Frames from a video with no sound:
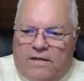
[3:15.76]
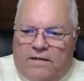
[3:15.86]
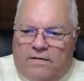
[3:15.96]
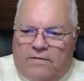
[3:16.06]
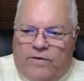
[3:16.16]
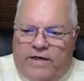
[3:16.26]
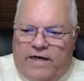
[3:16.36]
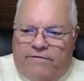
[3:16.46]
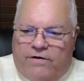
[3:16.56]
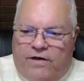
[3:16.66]
uh, we
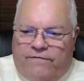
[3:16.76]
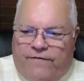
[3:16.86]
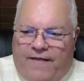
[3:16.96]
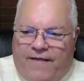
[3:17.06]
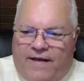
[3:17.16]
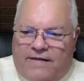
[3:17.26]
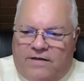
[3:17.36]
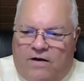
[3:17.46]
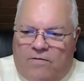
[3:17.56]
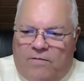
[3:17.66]
never could find
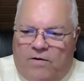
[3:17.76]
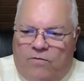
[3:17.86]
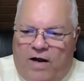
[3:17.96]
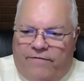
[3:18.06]
that song,